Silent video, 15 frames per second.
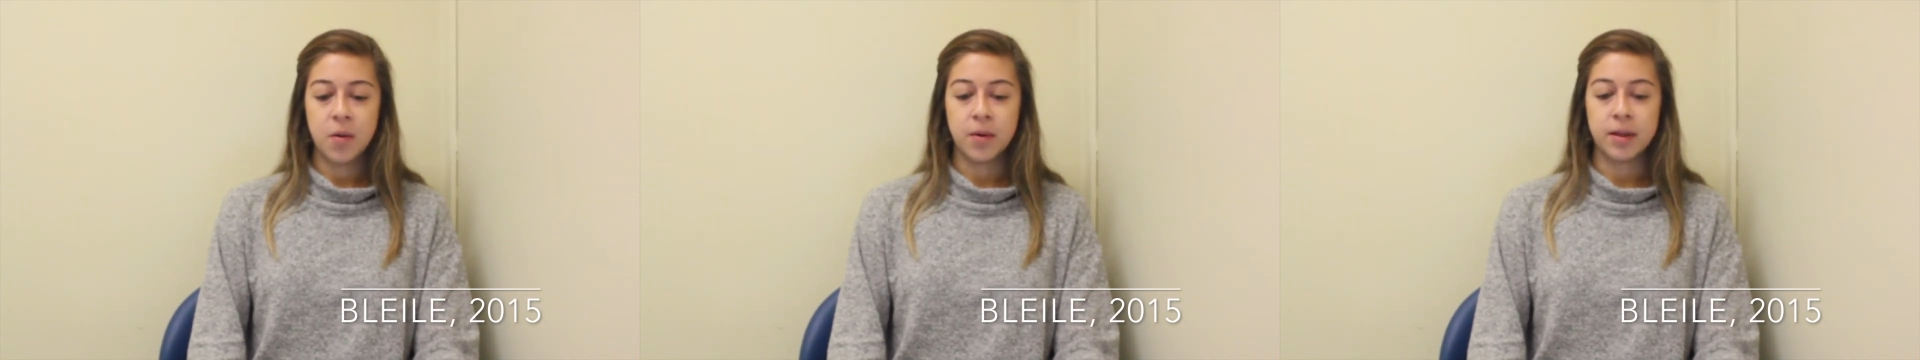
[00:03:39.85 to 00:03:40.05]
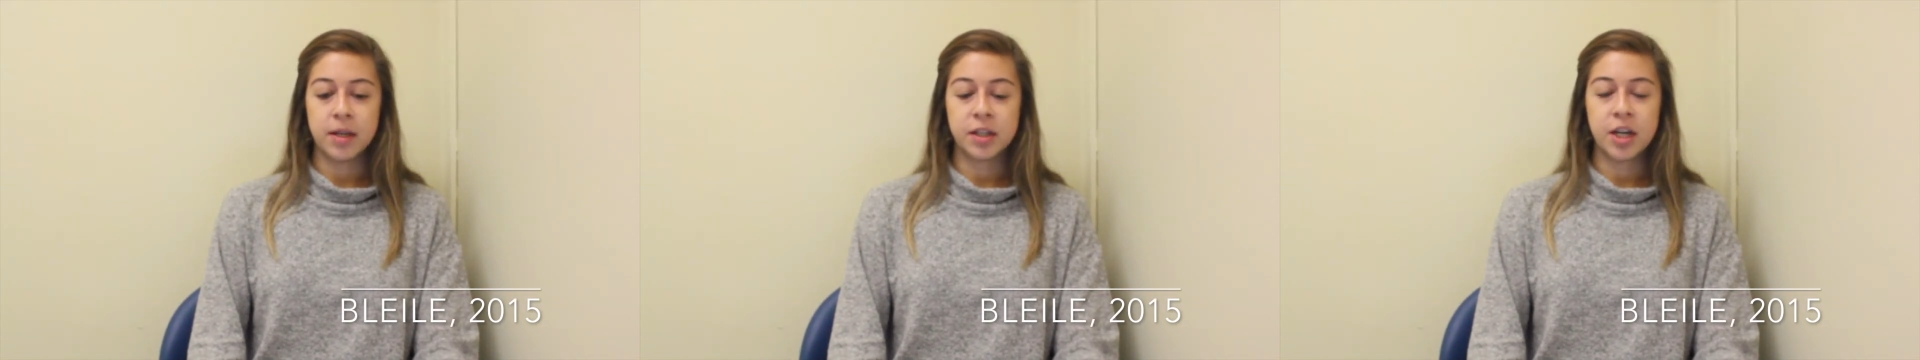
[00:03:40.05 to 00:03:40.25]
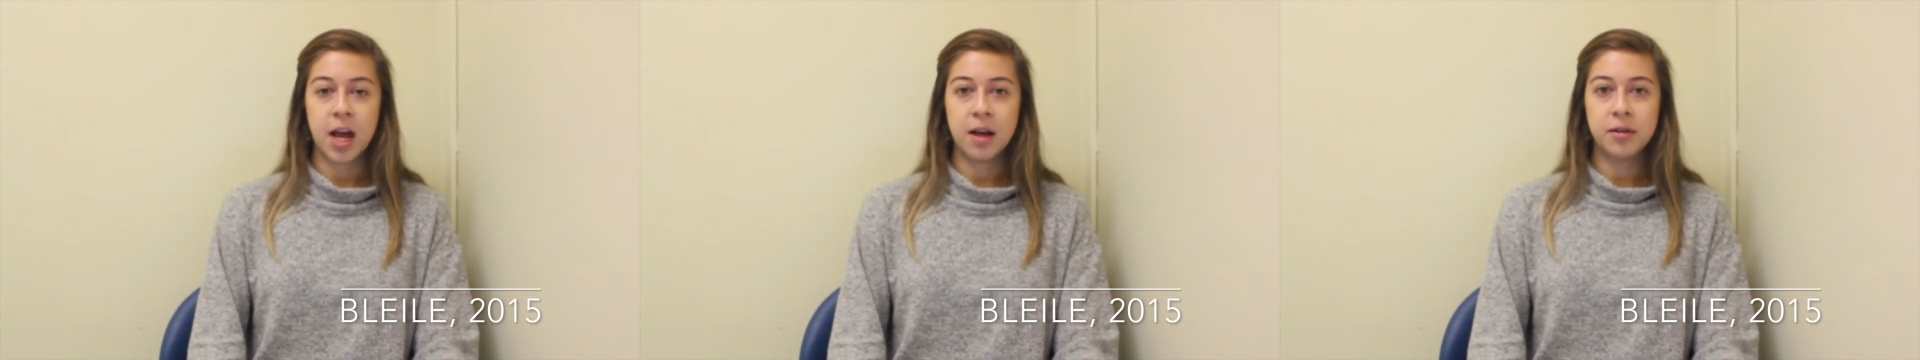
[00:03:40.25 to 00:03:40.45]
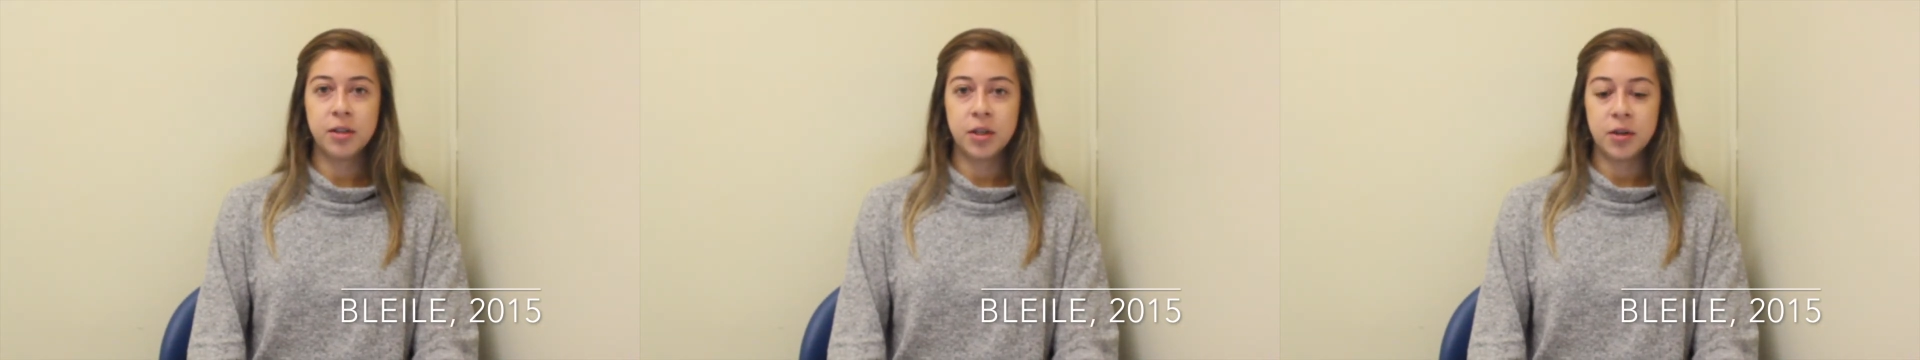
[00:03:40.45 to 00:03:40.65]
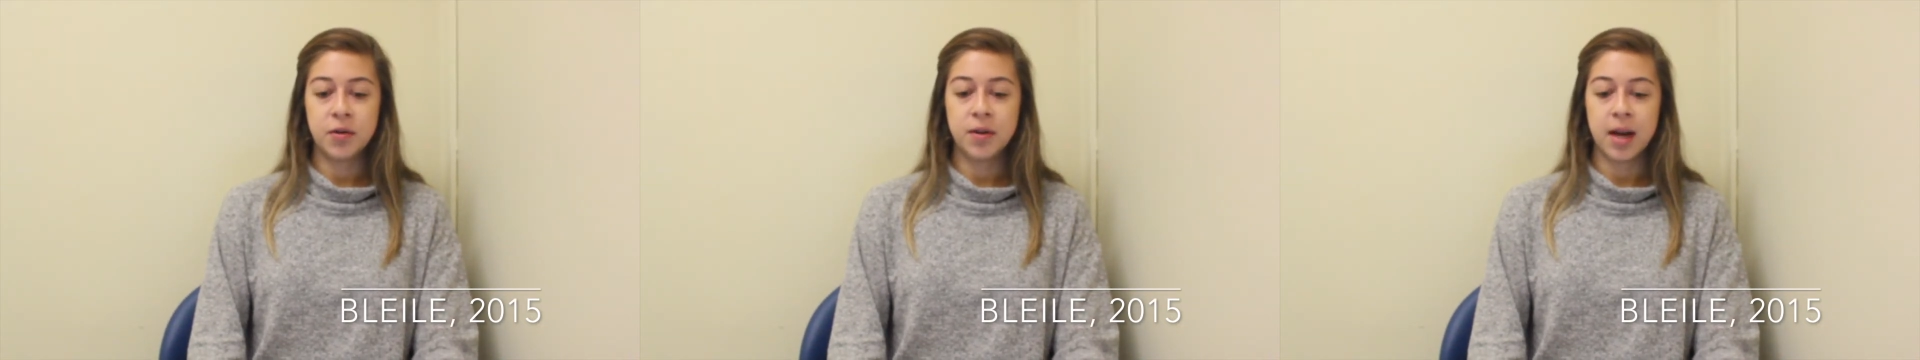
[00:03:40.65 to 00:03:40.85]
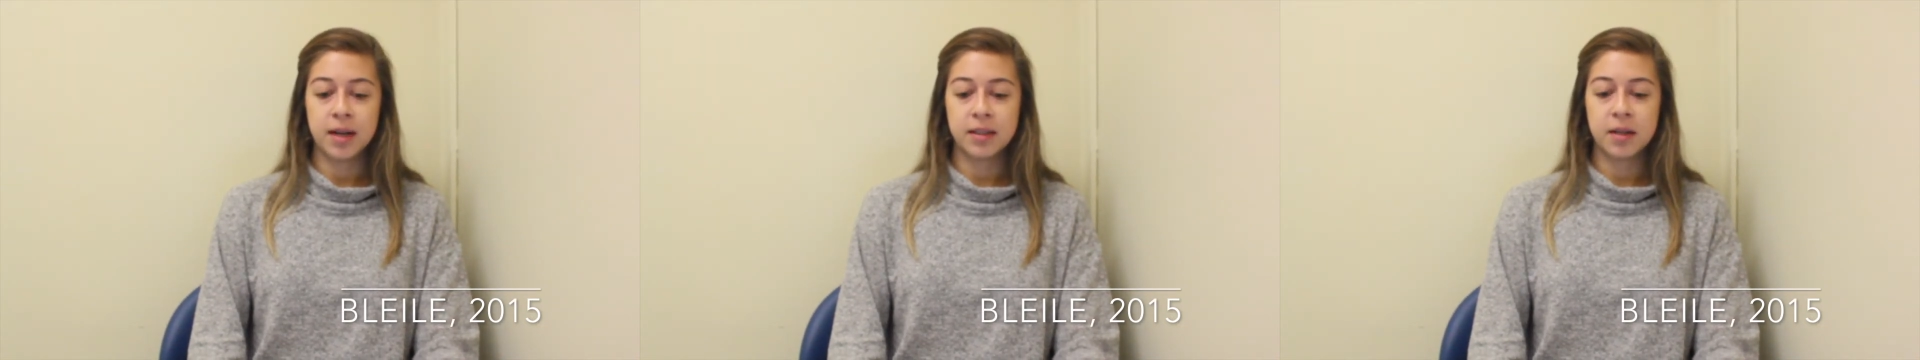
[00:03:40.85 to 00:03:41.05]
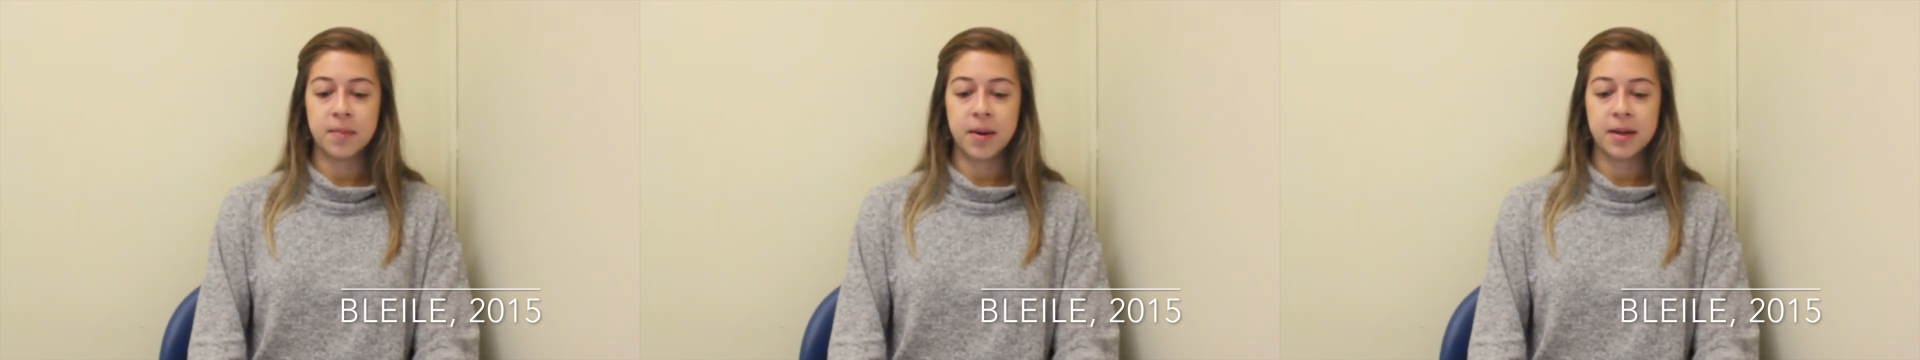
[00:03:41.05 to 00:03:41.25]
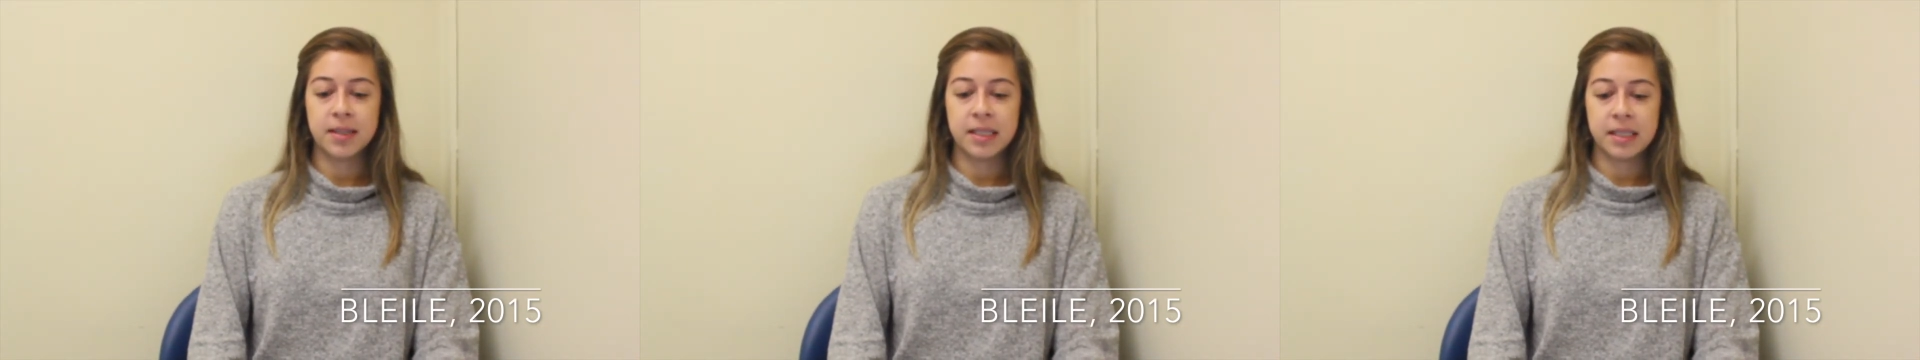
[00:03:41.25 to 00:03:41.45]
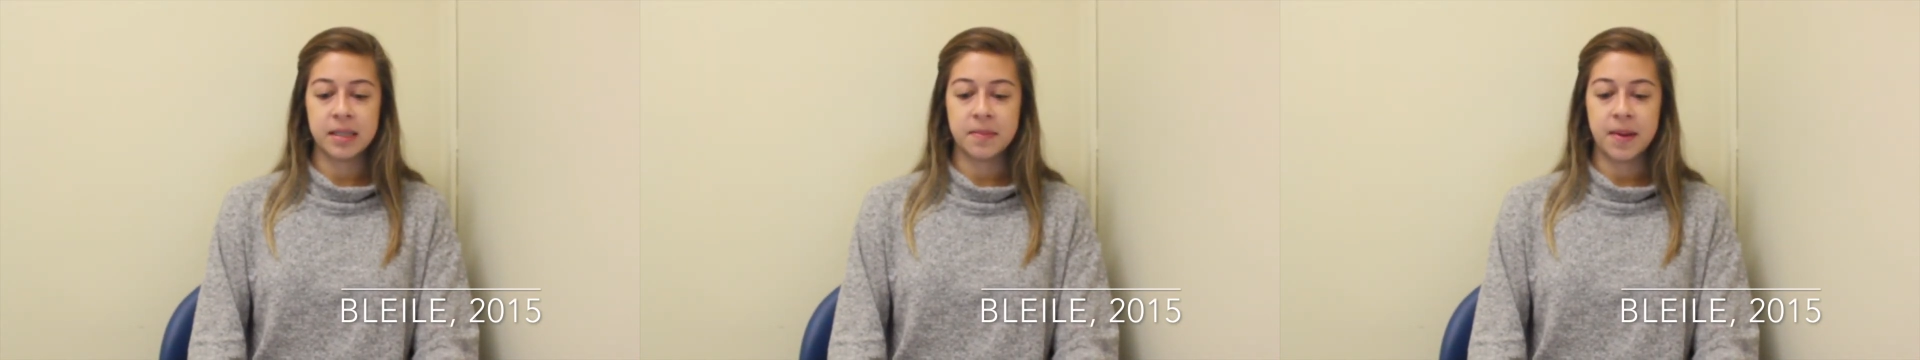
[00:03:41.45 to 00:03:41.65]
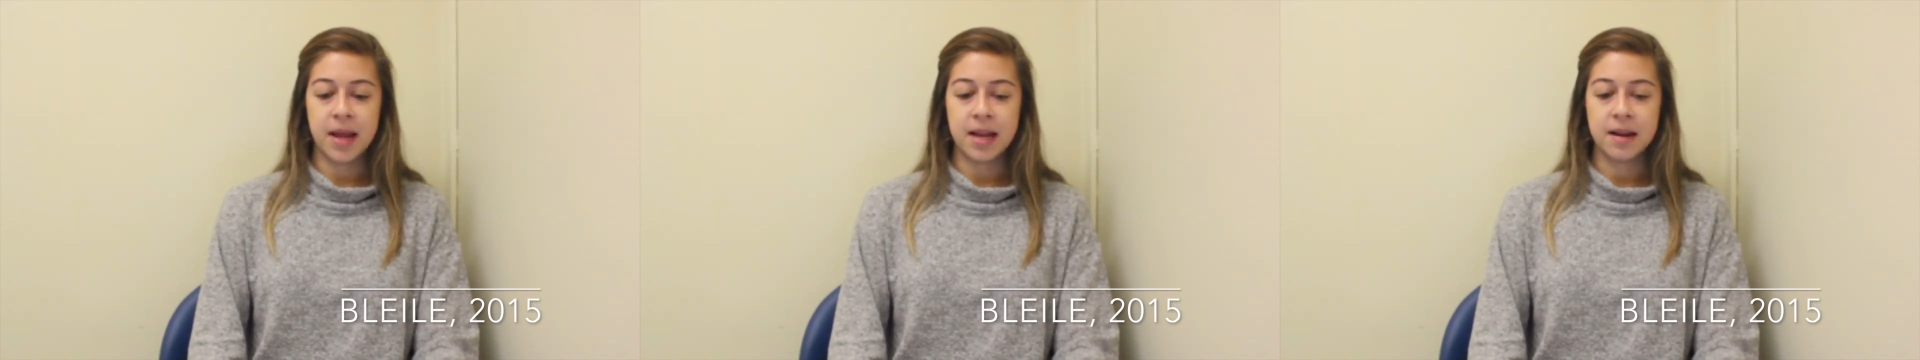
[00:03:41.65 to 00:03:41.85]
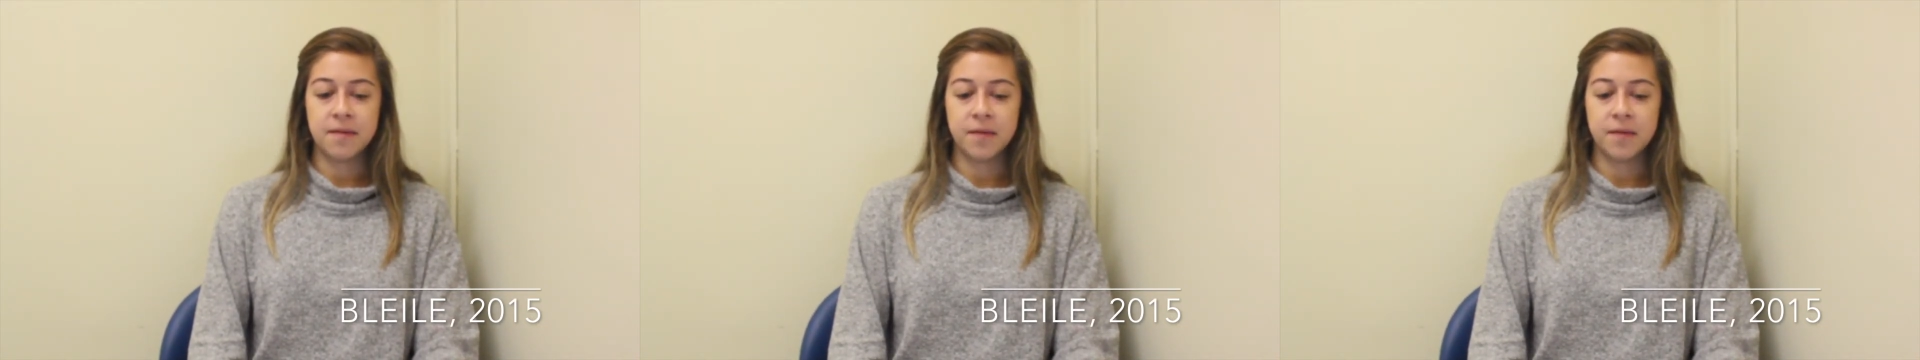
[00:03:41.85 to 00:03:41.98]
With a child too young to participate